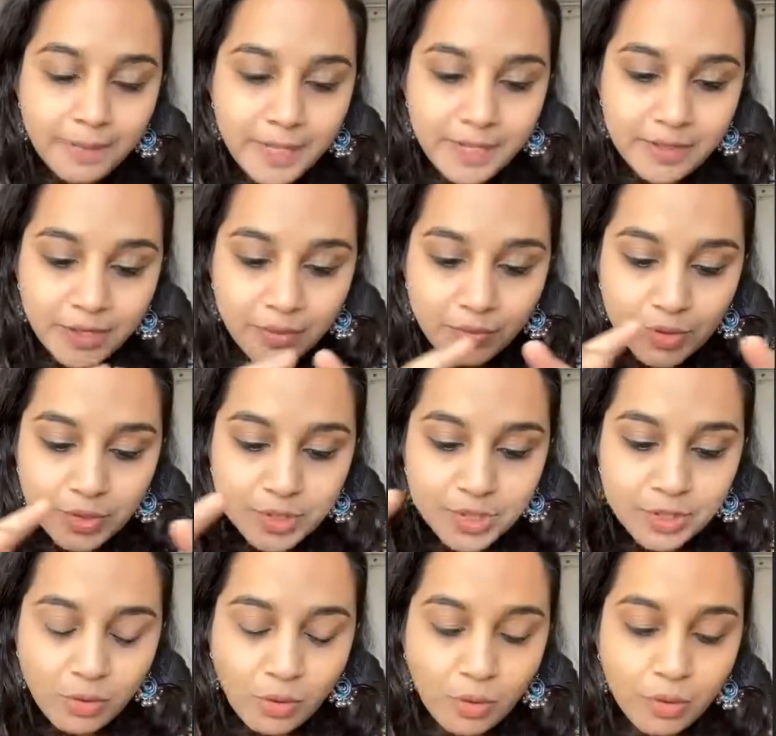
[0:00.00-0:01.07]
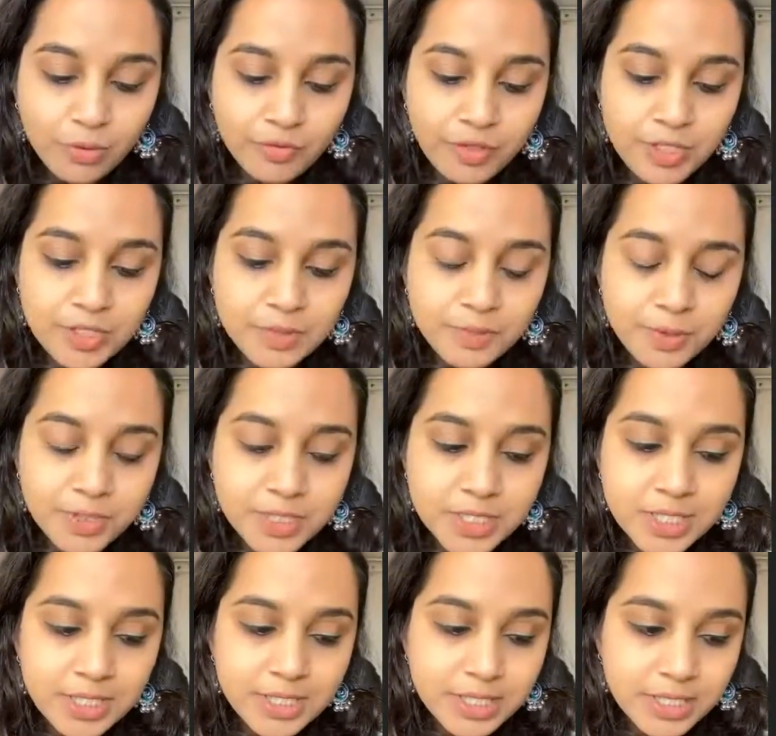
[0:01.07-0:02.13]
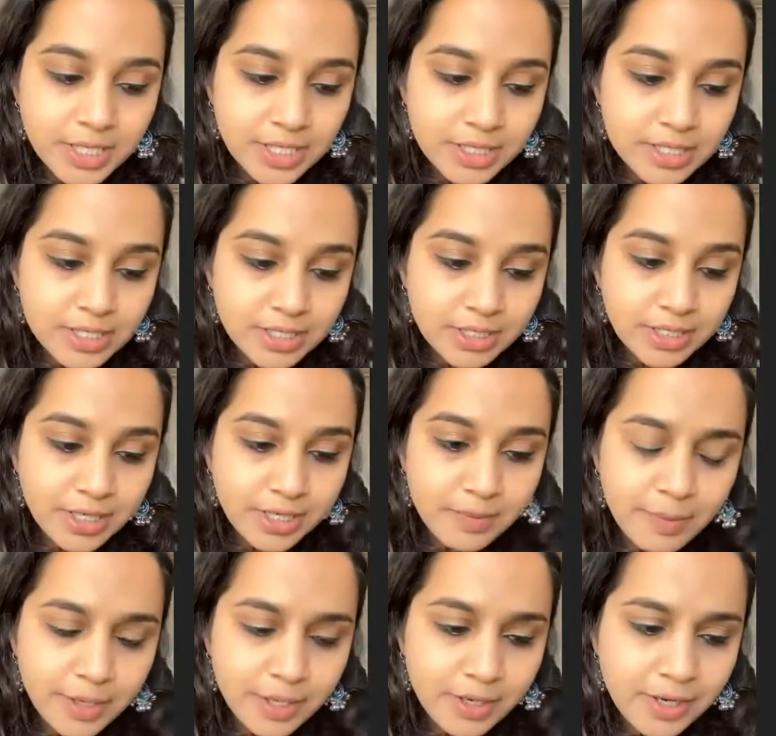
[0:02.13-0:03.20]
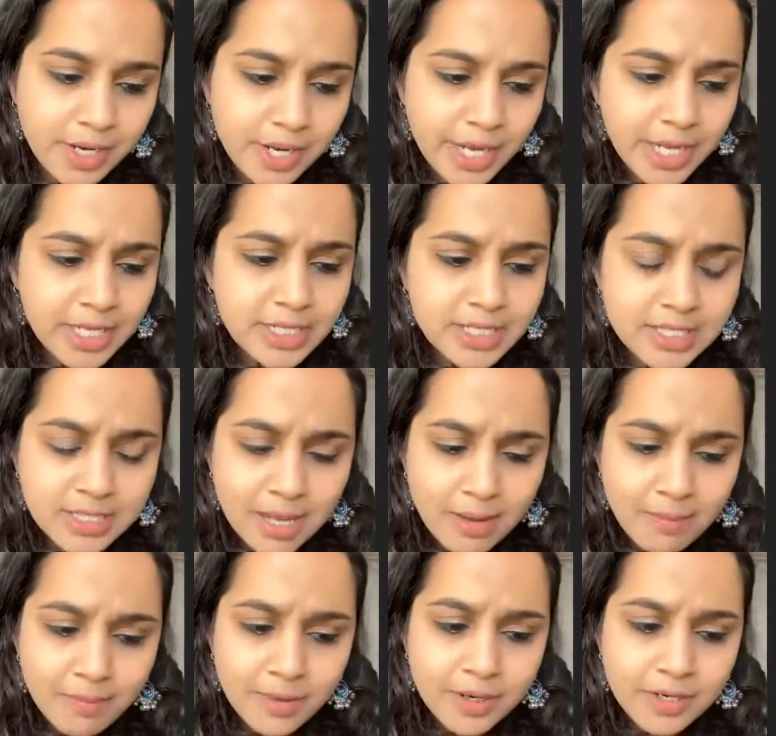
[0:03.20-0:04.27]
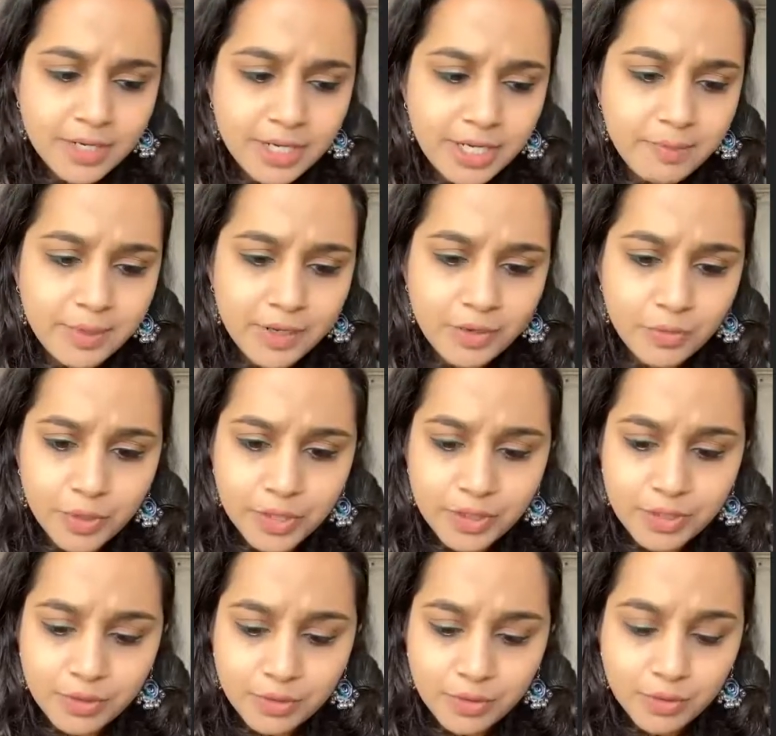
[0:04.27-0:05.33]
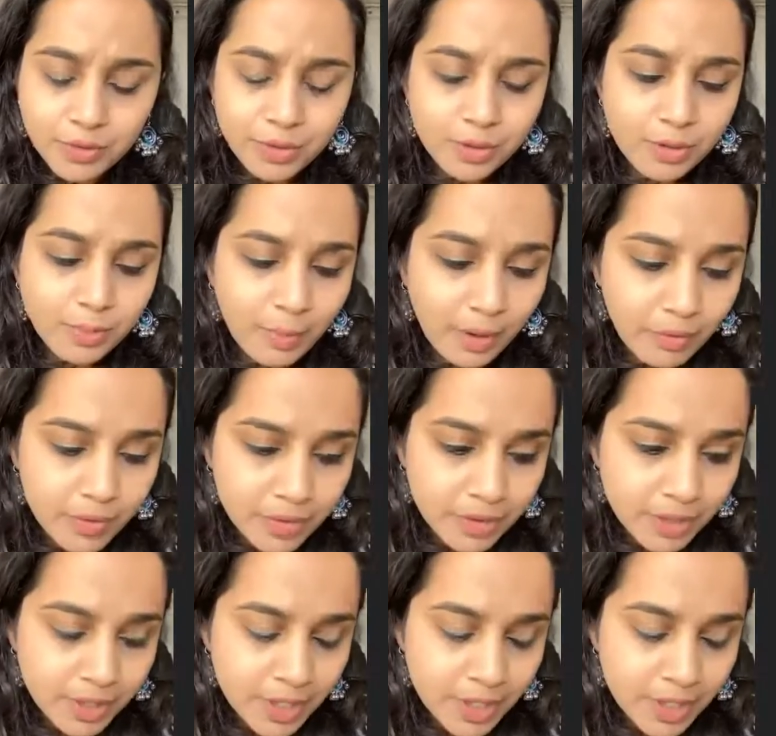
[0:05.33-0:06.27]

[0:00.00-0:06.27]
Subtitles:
and there was all of these princely states that had been in some agreement with the colonial power.